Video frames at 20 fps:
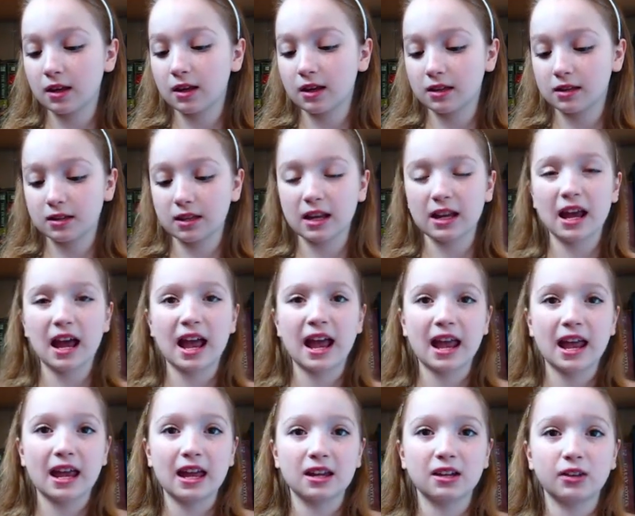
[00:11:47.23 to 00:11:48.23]
It's like a
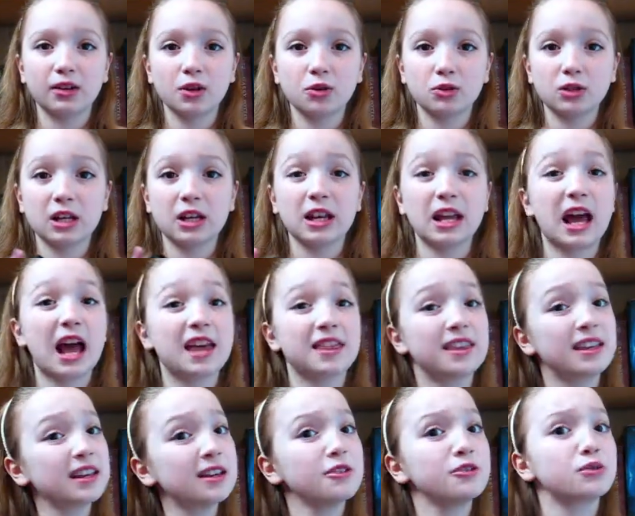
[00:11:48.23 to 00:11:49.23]
hand lotion. I
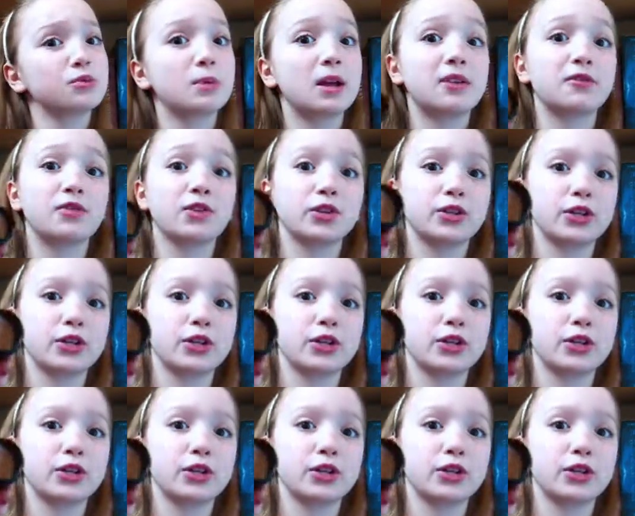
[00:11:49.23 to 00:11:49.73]
think it was made for